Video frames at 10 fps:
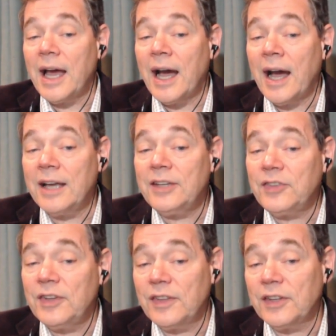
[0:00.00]
I
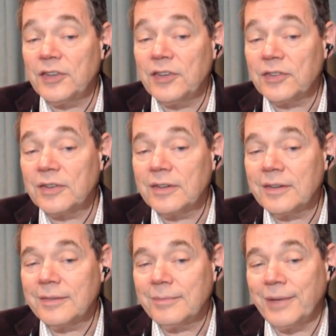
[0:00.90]

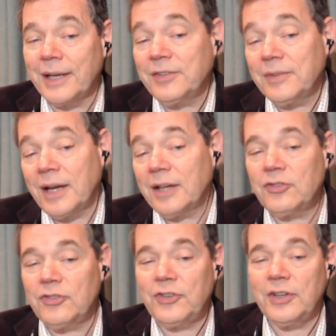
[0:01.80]
actually
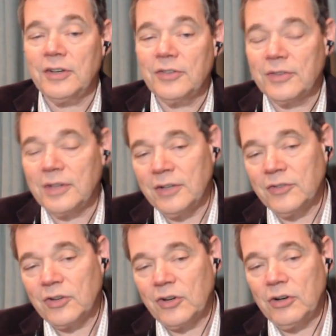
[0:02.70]
see it
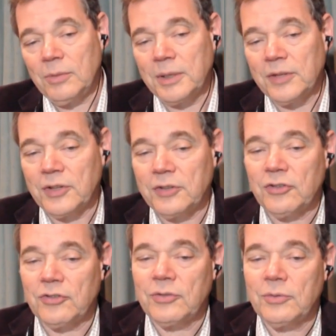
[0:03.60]
as good
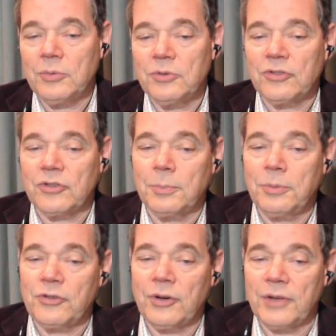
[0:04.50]
because we're just going to
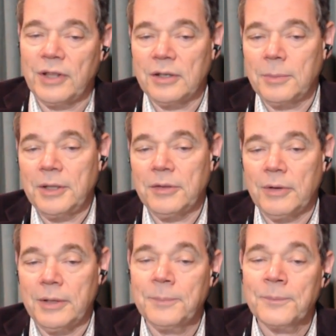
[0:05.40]
push everything to
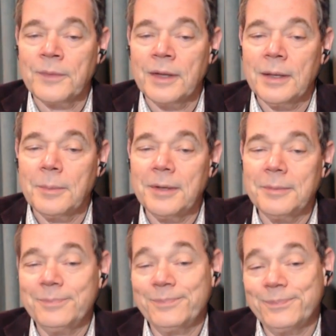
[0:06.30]
P3. Mm-hmm,
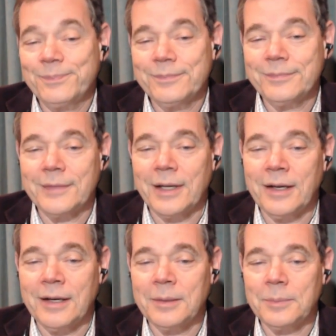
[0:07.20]
but
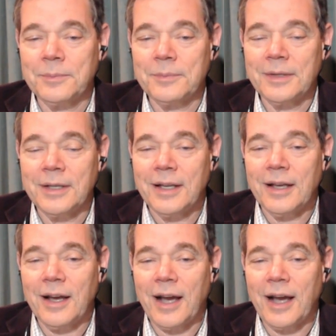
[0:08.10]
mm-hmm. All